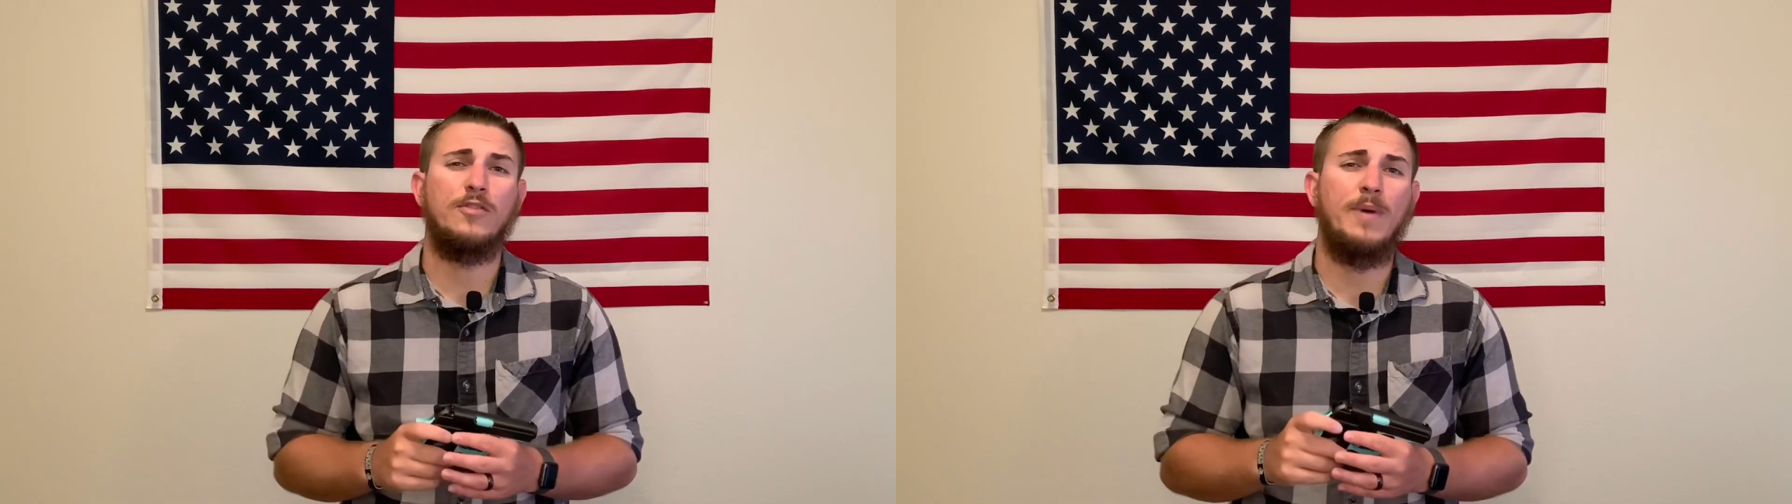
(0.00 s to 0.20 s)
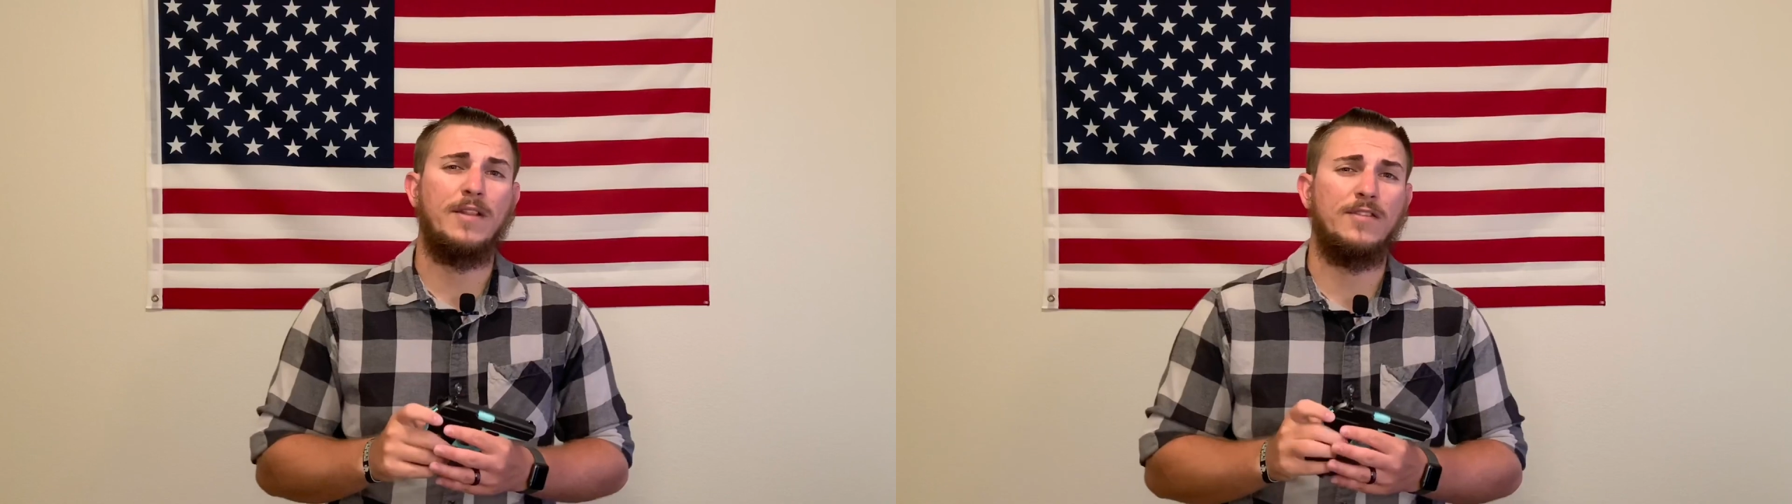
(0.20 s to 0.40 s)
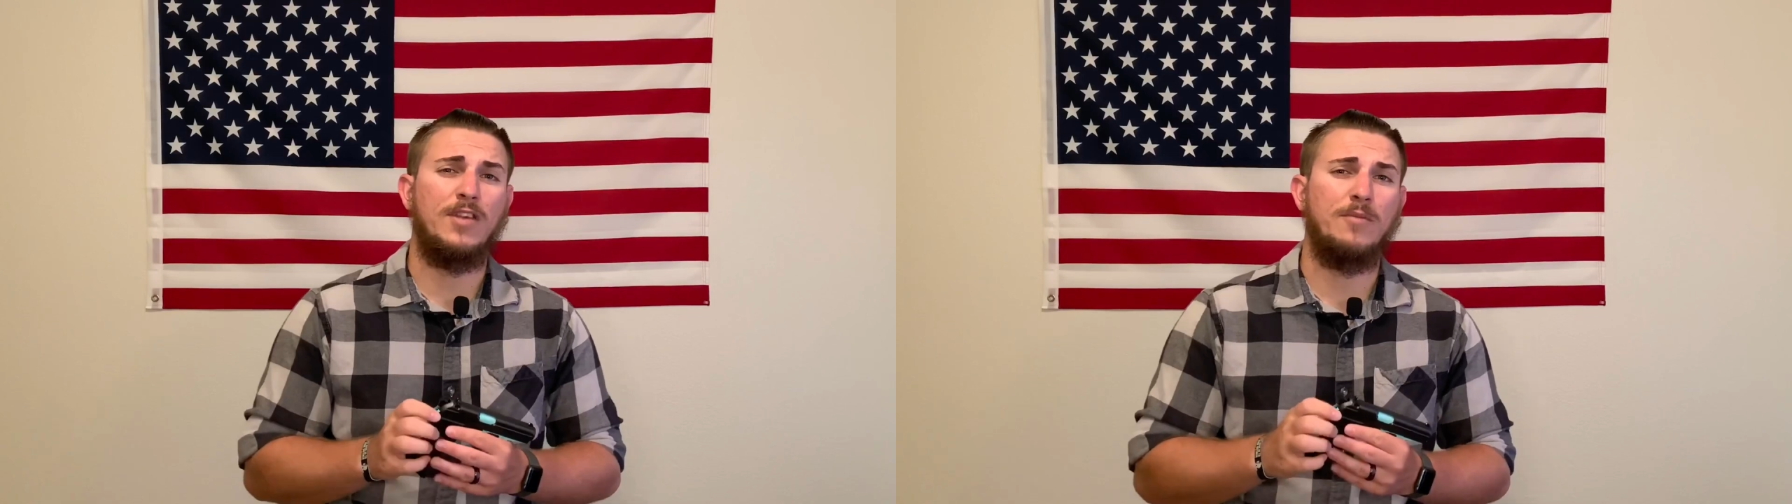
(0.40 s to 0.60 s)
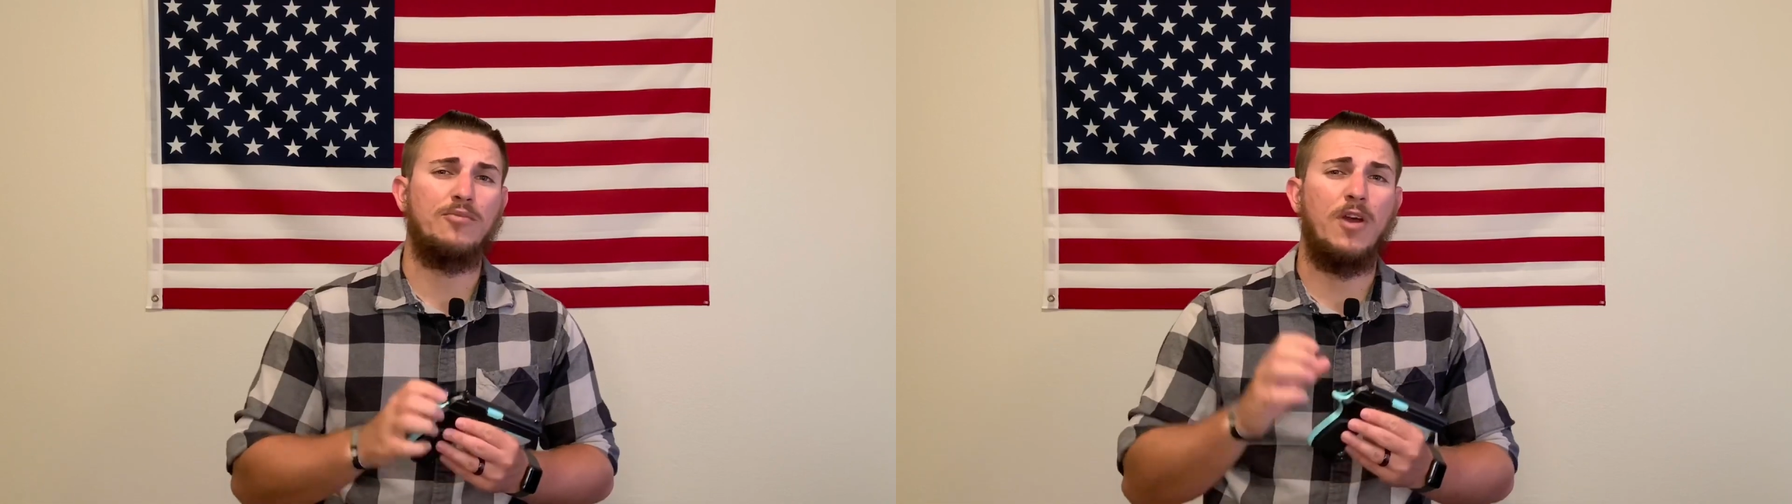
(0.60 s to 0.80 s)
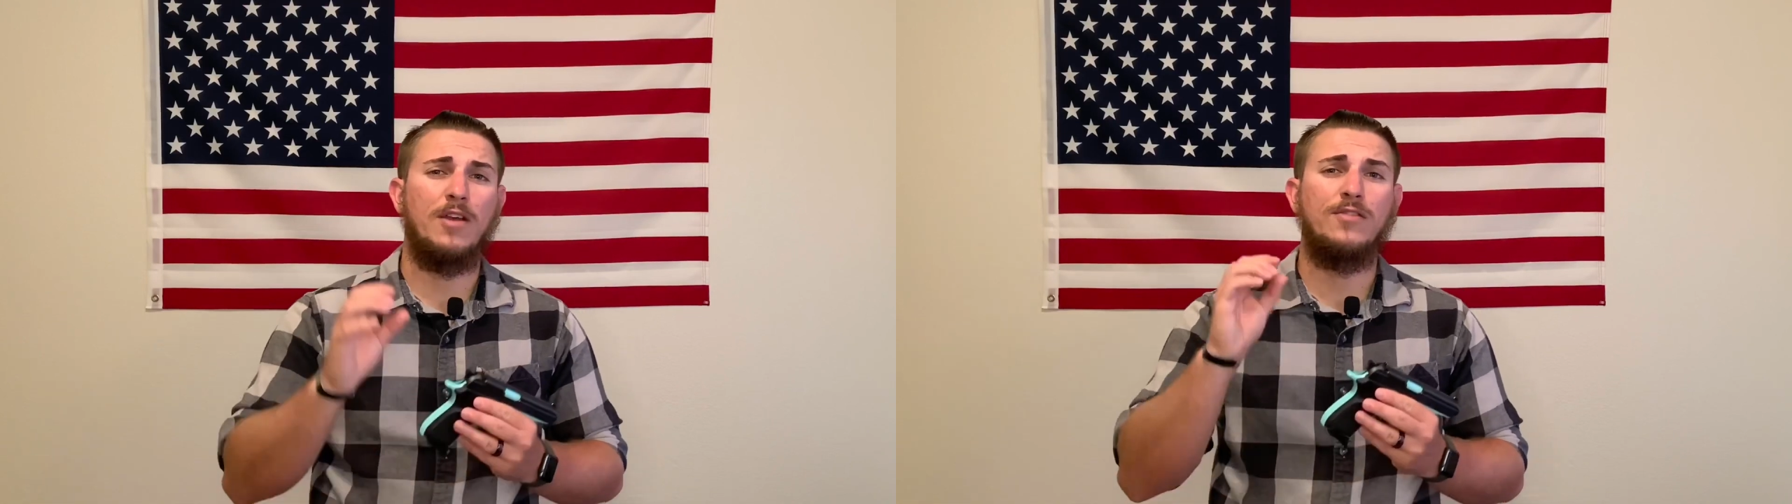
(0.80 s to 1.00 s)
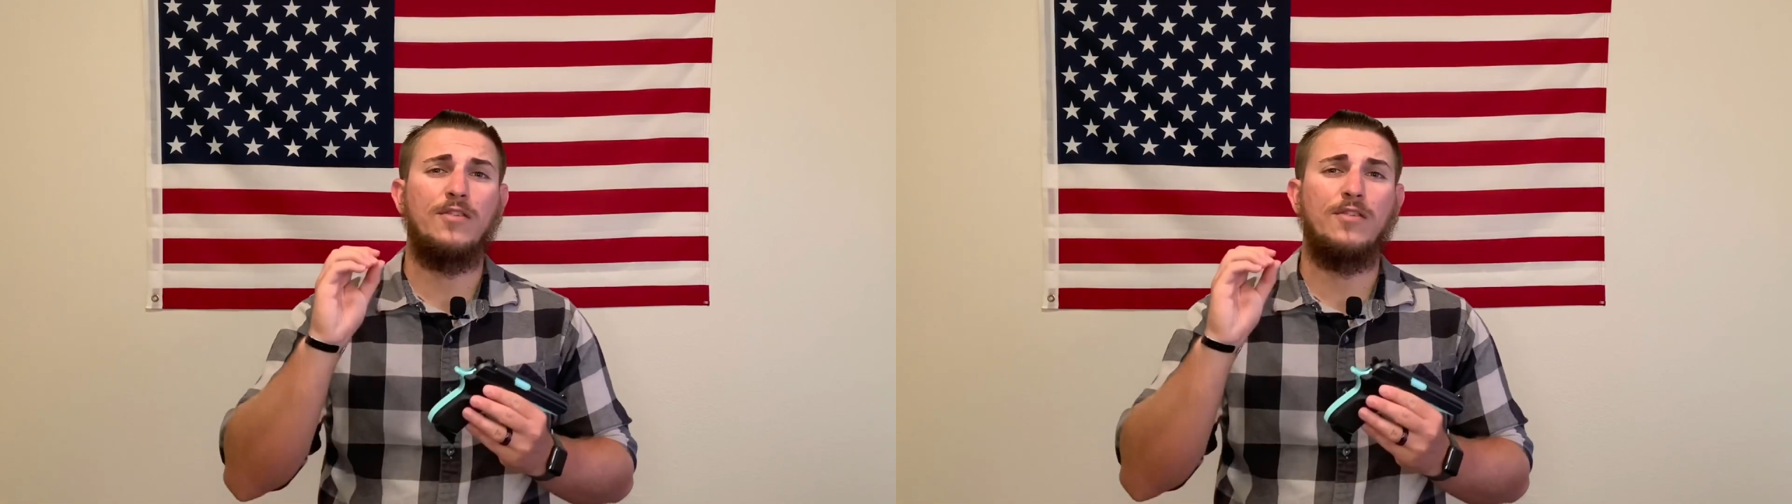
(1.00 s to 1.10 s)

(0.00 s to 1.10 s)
about the same price